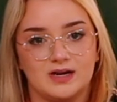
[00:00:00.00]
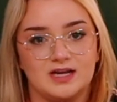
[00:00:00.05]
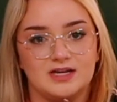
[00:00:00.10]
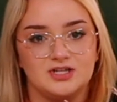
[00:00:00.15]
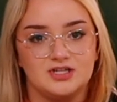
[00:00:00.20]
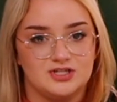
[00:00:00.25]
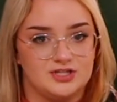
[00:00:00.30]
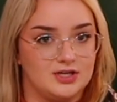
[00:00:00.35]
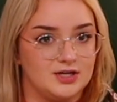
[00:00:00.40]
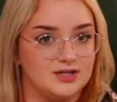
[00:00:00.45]
I
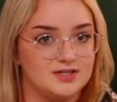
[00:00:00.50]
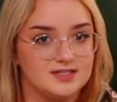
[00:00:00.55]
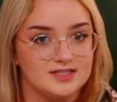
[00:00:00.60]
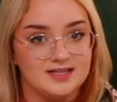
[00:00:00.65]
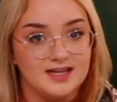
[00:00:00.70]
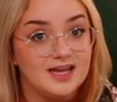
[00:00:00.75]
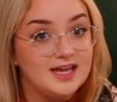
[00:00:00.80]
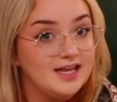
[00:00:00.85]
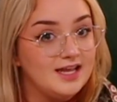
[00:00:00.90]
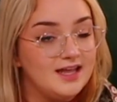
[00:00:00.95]
share
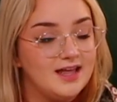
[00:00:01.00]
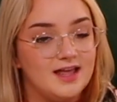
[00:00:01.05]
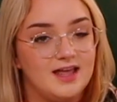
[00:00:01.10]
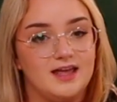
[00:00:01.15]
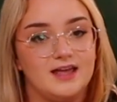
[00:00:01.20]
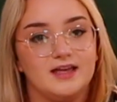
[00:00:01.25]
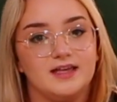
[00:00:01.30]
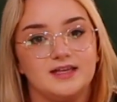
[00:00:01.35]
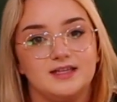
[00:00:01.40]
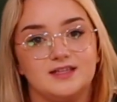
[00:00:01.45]
today
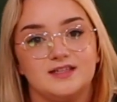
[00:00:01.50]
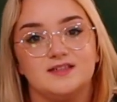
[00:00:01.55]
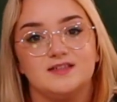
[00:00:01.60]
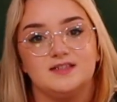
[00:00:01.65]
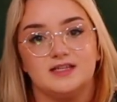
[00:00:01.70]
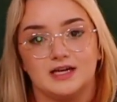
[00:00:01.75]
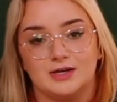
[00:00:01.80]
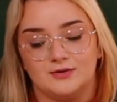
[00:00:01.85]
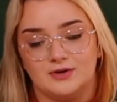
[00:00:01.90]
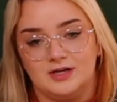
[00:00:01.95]
is
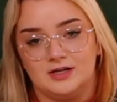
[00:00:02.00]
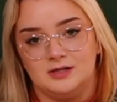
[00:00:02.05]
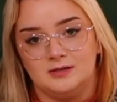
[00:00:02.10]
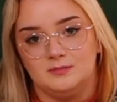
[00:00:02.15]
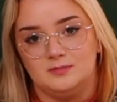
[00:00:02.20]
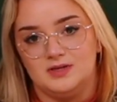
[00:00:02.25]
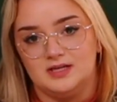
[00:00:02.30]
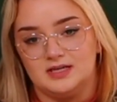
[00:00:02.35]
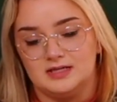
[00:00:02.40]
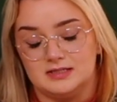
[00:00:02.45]
decorating
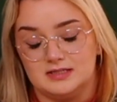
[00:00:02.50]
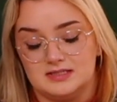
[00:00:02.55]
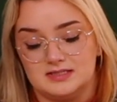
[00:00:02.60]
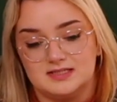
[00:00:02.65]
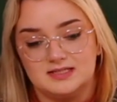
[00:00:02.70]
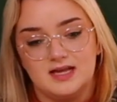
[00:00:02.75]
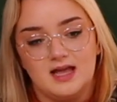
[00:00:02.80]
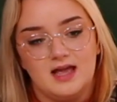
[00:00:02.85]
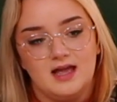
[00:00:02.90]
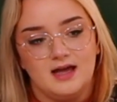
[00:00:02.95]

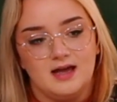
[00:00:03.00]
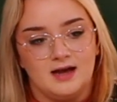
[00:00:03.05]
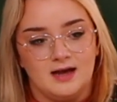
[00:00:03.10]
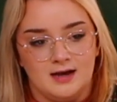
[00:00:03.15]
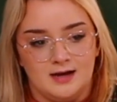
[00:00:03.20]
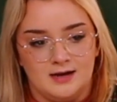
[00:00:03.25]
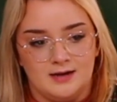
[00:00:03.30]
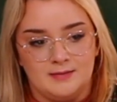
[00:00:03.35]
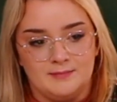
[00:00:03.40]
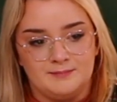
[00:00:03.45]
because
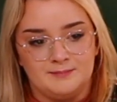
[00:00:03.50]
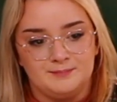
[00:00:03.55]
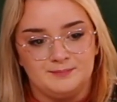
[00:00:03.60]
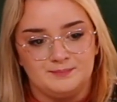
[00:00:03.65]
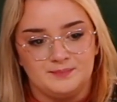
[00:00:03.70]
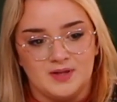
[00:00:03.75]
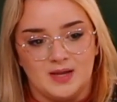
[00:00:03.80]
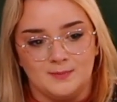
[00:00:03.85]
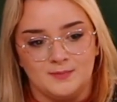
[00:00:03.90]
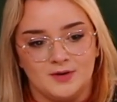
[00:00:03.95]

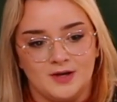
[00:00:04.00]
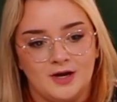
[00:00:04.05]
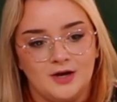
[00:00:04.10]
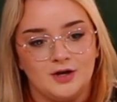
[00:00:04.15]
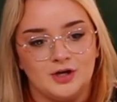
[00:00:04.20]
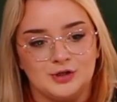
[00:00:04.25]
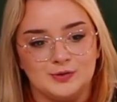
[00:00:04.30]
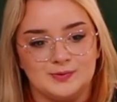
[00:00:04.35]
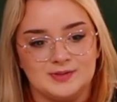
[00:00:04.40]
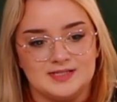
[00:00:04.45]
I'm not
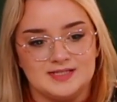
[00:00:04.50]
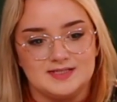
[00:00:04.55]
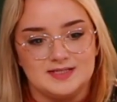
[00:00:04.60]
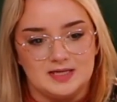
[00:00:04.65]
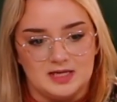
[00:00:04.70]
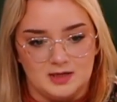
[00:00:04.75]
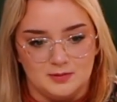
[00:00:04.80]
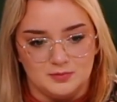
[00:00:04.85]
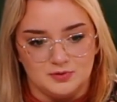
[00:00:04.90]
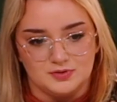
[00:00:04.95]
always
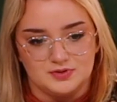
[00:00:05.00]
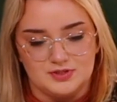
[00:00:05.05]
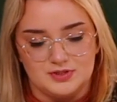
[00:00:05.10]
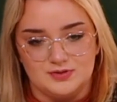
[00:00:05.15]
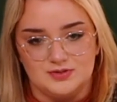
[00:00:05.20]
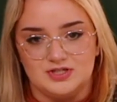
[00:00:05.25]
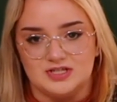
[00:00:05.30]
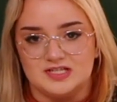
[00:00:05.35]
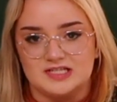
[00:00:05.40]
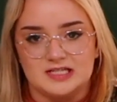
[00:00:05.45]
able to
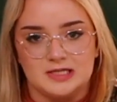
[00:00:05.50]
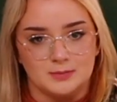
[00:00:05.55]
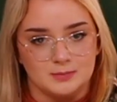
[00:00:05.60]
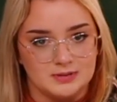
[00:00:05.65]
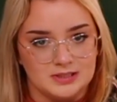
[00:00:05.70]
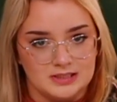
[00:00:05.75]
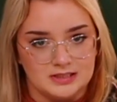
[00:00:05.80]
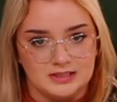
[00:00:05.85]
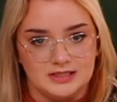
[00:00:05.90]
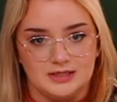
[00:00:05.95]
just
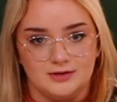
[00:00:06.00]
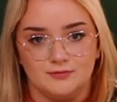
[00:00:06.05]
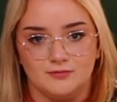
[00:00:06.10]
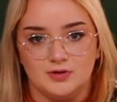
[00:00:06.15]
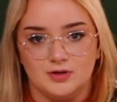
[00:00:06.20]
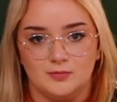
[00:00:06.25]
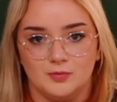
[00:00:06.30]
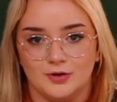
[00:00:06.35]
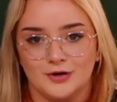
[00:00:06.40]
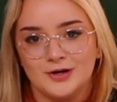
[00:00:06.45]
completely
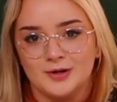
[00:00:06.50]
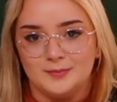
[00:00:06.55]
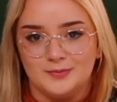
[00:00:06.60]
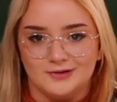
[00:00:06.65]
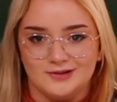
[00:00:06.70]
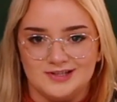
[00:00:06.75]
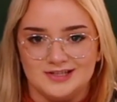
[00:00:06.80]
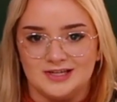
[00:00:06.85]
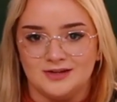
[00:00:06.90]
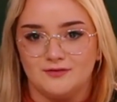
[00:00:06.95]
rework a
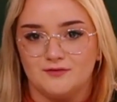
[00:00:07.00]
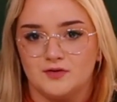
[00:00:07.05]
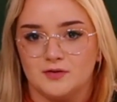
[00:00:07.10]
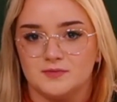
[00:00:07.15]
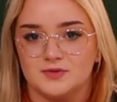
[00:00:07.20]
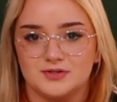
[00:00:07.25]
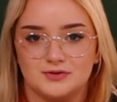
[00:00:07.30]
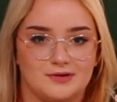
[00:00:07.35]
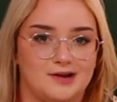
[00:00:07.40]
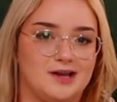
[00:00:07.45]
building from
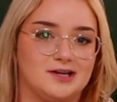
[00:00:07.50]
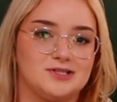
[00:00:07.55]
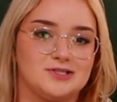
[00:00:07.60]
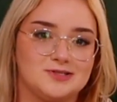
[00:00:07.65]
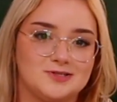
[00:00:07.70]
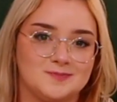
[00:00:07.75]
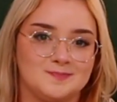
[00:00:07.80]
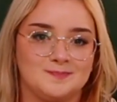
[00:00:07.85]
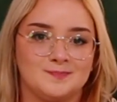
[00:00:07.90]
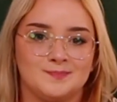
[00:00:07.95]

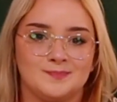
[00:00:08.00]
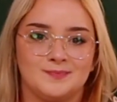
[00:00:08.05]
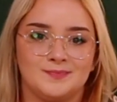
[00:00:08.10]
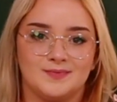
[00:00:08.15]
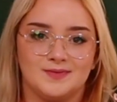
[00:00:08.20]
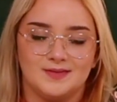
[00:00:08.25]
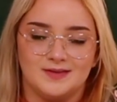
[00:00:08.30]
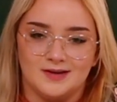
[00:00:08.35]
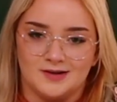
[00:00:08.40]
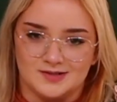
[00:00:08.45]
scratch
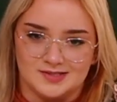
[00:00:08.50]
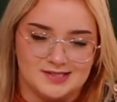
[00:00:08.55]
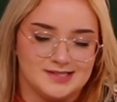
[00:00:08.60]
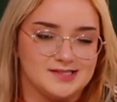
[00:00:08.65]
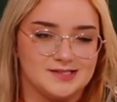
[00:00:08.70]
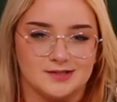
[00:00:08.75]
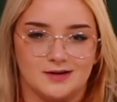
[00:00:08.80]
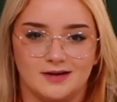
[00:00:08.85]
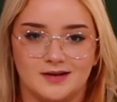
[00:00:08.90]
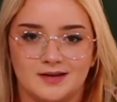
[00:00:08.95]
on TikTok.